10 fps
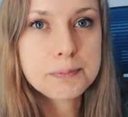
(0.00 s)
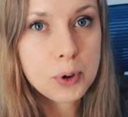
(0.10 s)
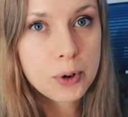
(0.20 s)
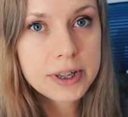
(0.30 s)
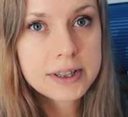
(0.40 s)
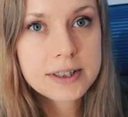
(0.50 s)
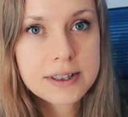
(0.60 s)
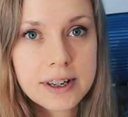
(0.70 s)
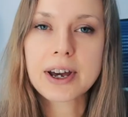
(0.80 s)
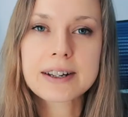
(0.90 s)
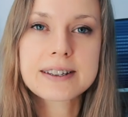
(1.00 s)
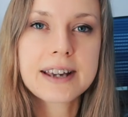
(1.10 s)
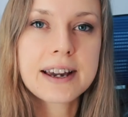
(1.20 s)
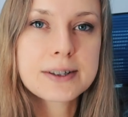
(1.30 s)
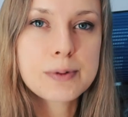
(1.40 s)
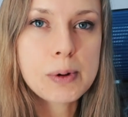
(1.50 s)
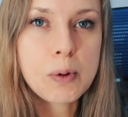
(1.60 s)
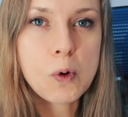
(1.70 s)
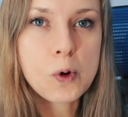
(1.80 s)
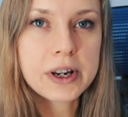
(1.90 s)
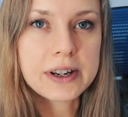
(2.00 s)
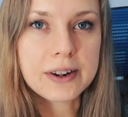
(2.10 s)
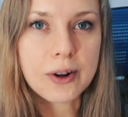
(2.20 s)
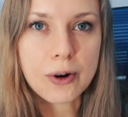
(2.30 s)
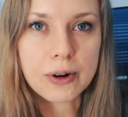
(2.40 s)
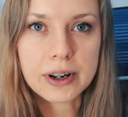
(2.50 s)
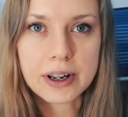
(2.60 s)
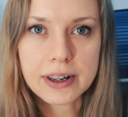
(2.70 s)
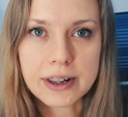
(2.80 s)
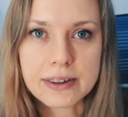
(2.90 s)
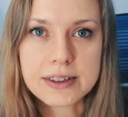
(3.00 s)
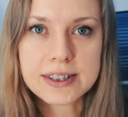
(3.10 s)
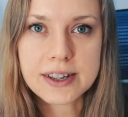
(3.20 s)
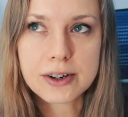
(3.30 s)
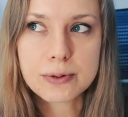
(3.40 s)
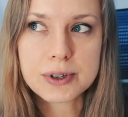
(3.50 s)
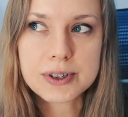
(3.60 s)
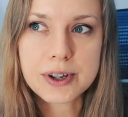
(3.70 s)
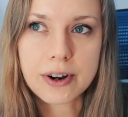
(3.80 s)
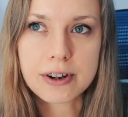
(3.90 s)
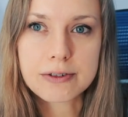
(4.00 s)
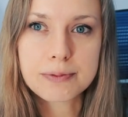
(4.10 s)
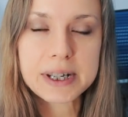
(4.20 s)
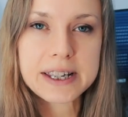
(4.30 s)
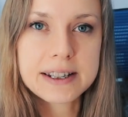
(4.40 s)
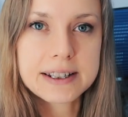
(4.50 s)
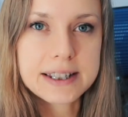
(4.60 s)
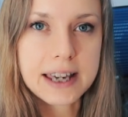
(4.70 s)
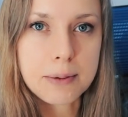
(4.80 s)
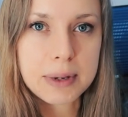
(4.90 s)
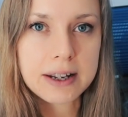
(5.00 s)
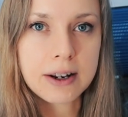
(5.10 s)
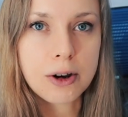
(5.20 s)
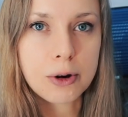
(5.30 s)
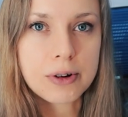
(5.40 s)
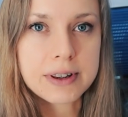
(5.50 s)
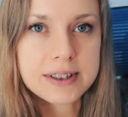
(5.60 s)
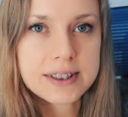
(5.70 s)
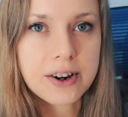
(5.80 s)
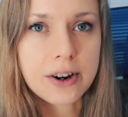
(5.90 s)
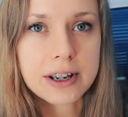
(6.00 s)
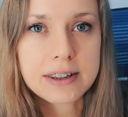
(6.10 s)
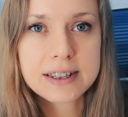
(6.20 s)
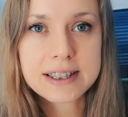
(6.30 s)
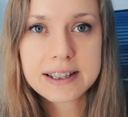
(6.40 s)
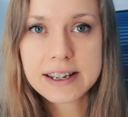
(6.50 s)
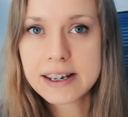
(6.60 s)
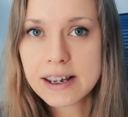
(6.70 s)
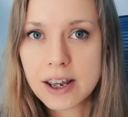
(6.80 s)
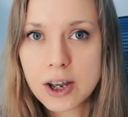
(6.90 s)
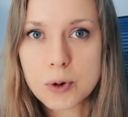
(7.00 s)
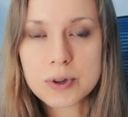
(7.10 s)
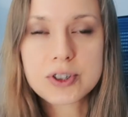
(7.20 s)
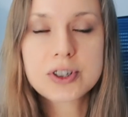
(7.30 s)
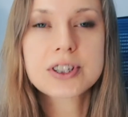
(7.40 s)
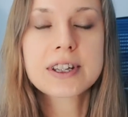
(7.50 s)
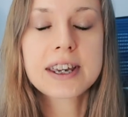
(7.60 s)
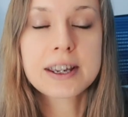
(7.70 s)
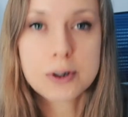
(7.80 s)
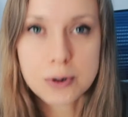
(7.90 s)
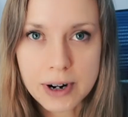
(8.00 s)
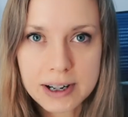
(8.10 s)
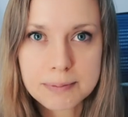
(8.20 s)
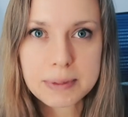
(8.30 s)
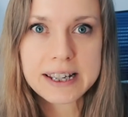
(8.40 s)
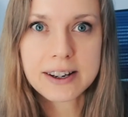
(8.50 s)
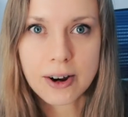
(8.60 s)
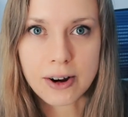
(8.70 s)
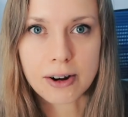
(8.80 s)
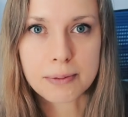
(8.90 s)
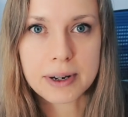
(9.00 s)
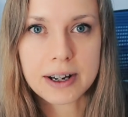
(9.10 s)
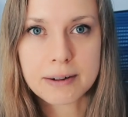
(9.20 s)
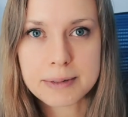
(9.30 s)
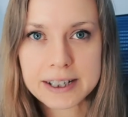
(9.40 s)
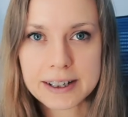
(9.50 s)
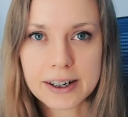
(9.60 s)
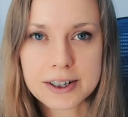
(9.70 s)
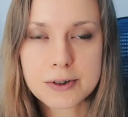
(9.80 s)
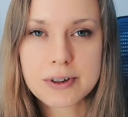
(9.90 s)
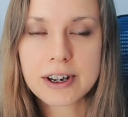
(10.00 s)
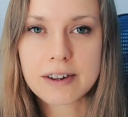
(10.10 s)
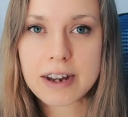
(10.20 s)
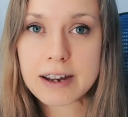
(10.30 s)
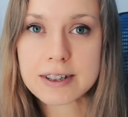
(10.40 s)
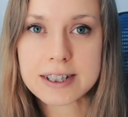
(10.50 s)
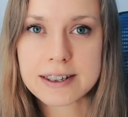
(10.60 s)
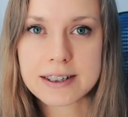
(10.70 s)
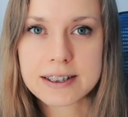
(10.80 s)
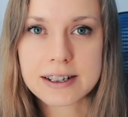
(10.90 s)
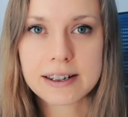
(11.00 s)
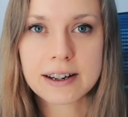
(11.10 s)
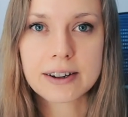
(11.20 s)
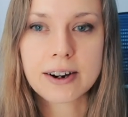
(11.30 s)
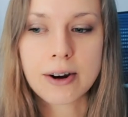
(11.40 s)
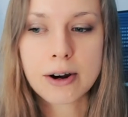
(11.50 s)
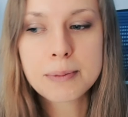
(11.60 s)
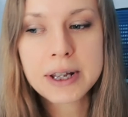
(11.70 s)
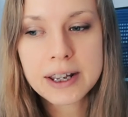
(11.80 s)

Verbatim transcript: Point as we were walking along and um, the sun was kind of beginning to get a bit lower in the sky, the sea was just incredibly calm. I mean, I don't think I've ever seen the sea that calm.